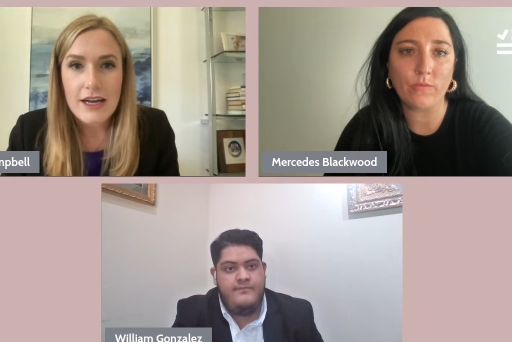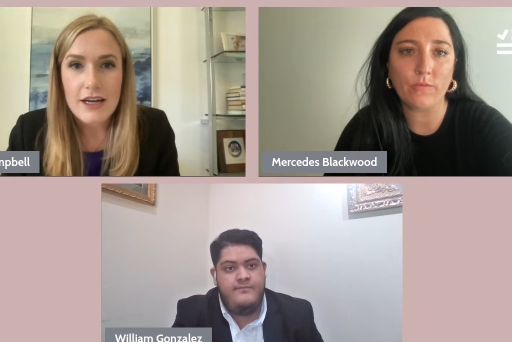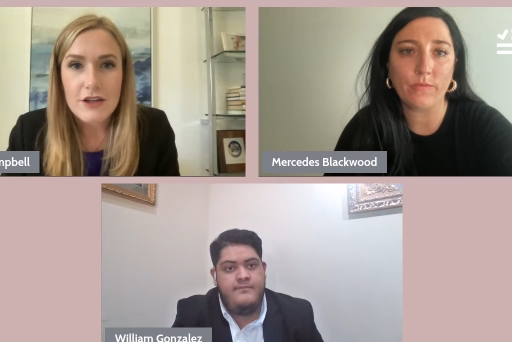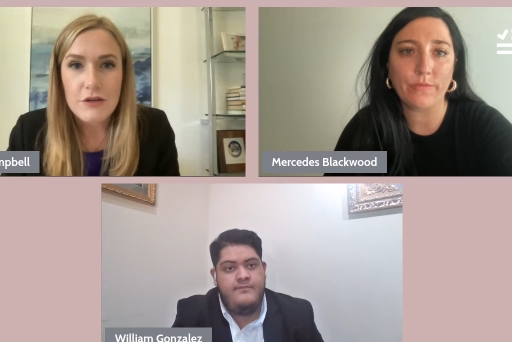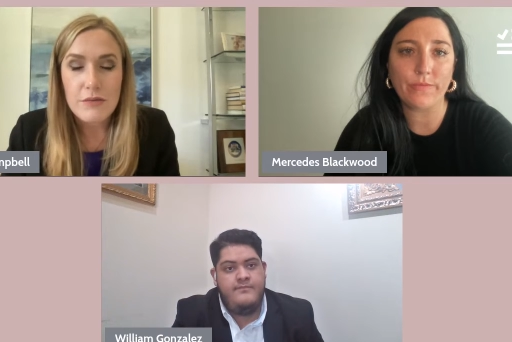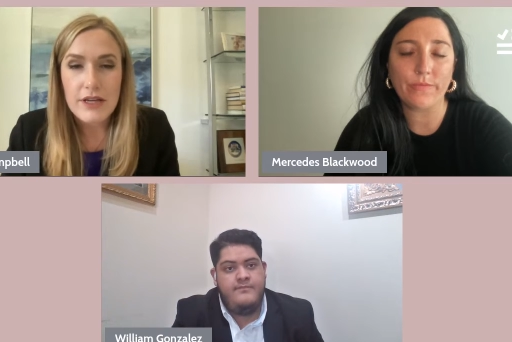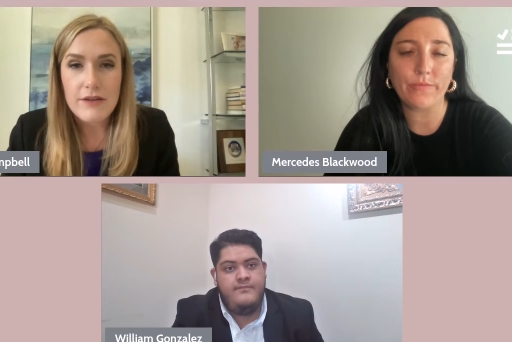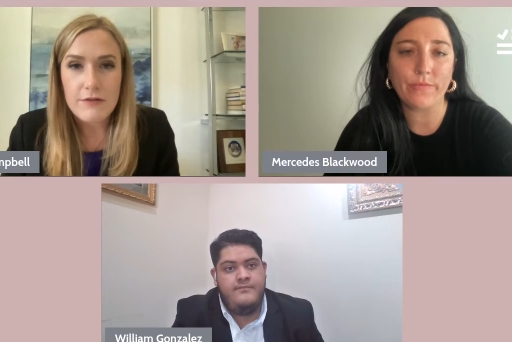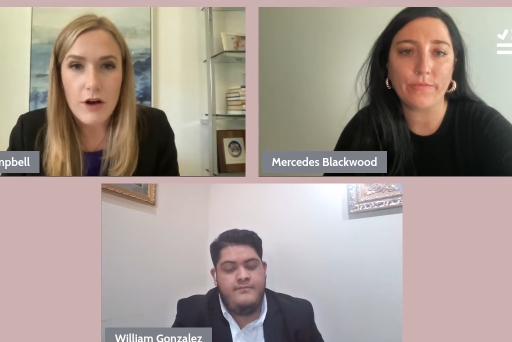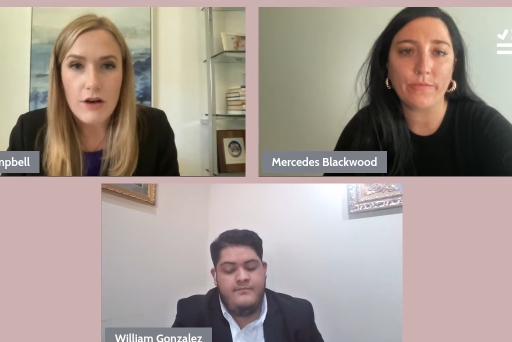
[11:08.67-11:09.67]
Speaker 1: uh, you
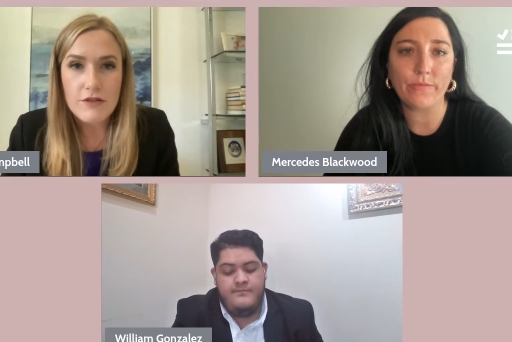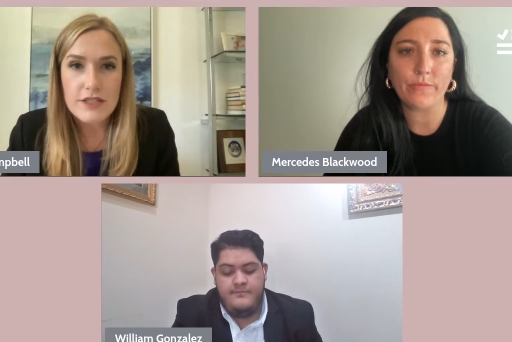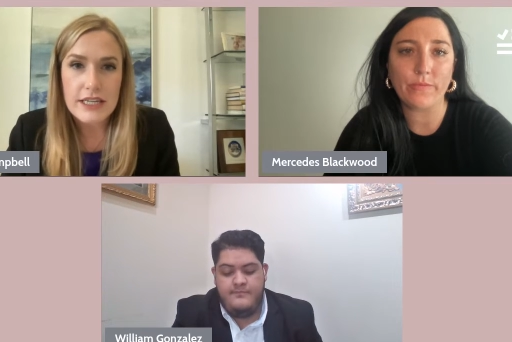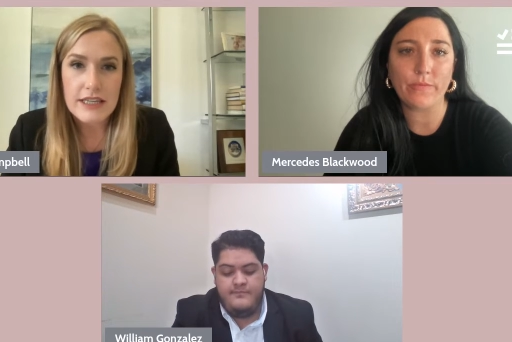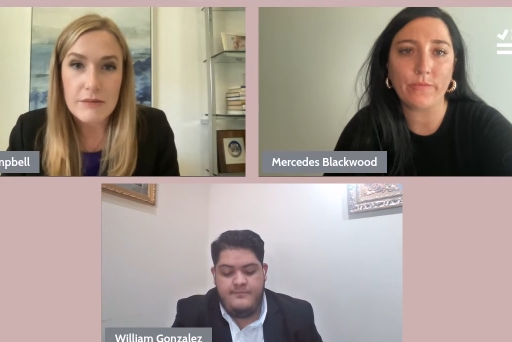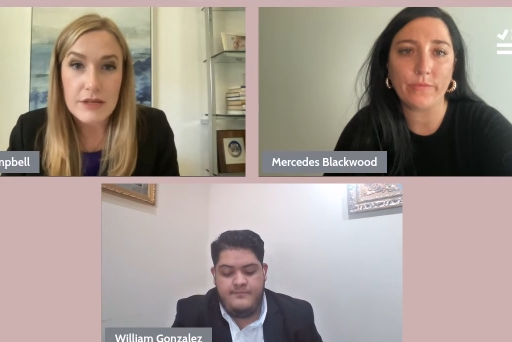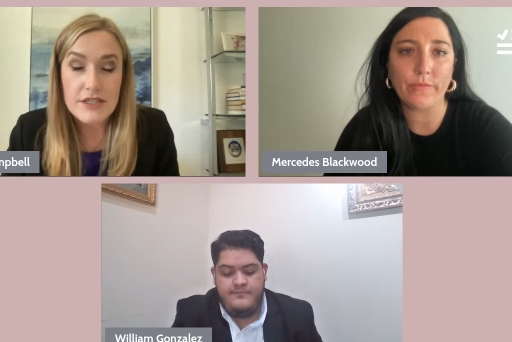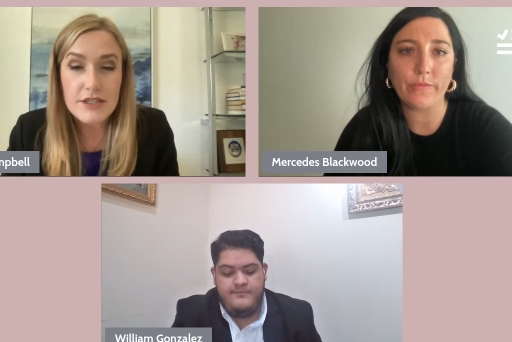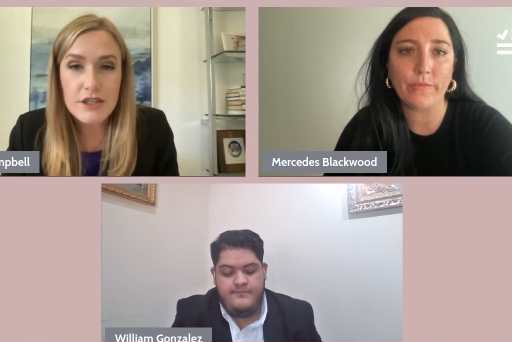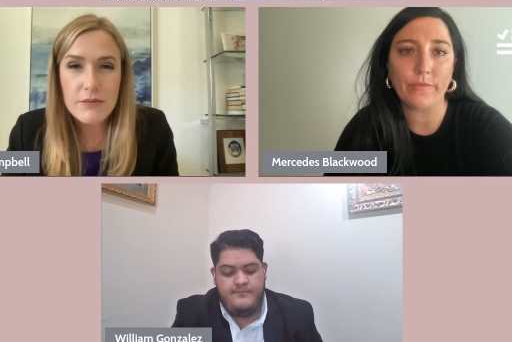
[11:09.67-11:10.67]
be involved in the
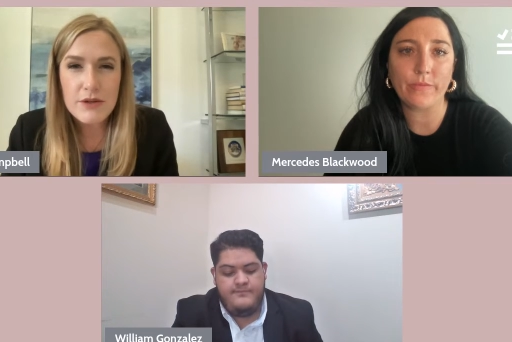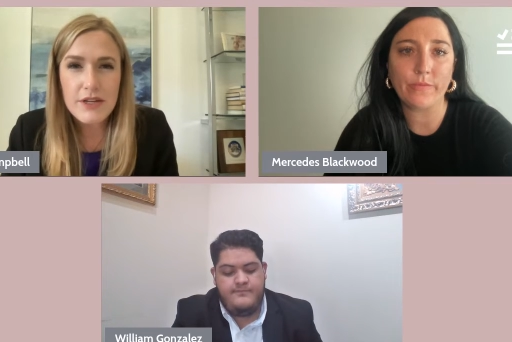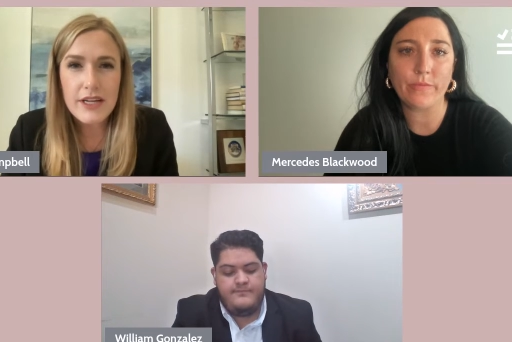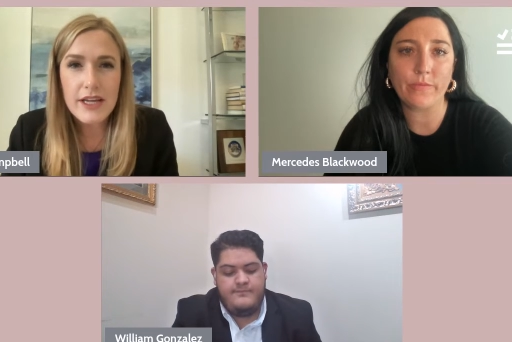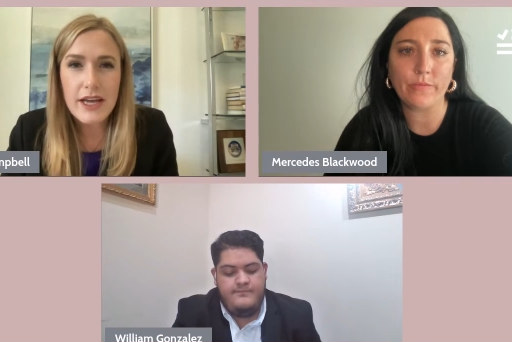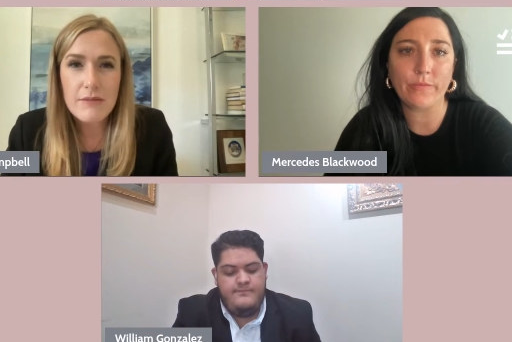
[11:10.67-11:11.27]
business community.